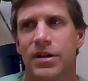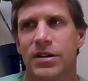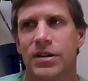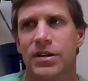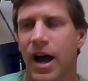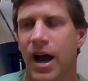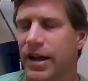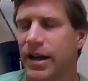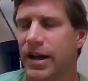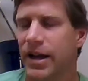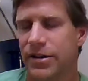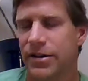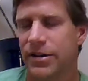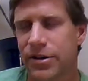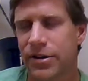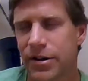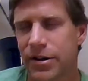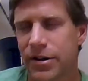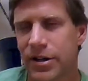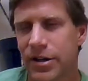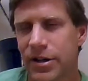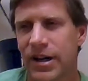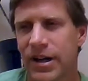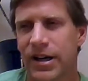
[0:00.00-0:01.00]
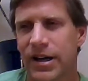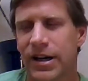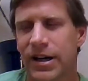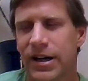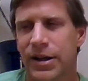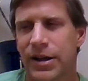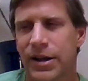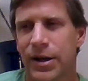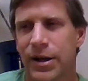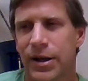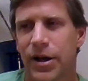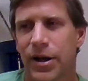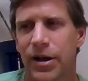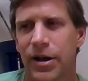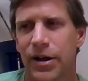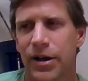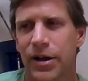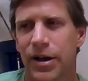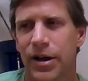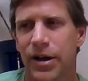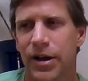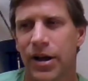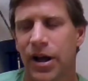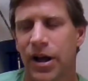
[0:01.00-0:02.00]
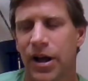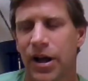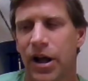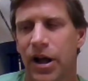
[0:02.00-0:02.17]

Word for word: kinder, uh uh, uh, uh,